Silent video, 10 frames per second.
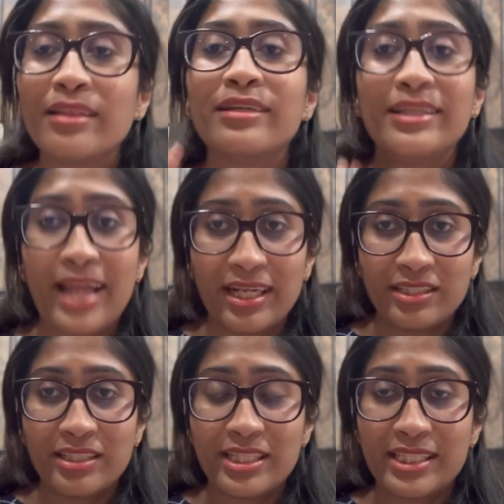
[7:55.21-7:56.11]
The
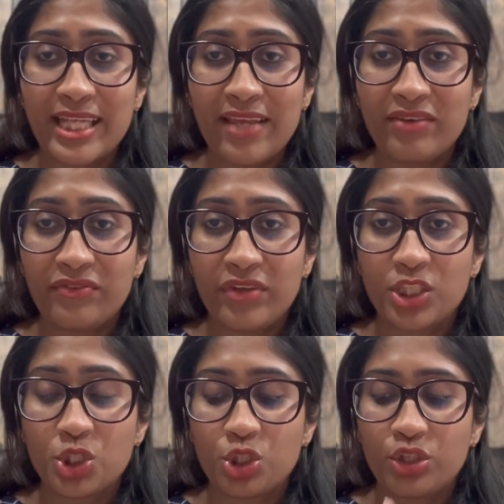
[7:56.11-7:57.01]
director is David
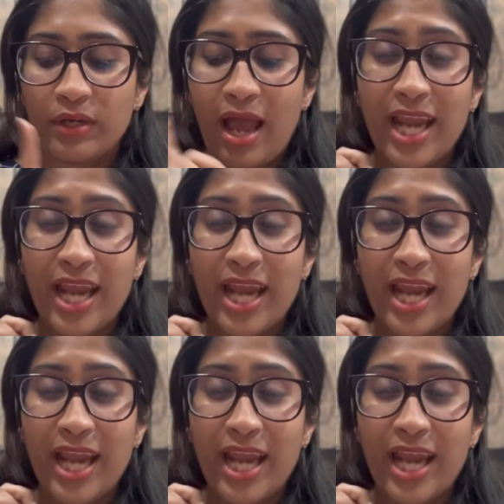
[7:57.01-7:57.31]
Fincher.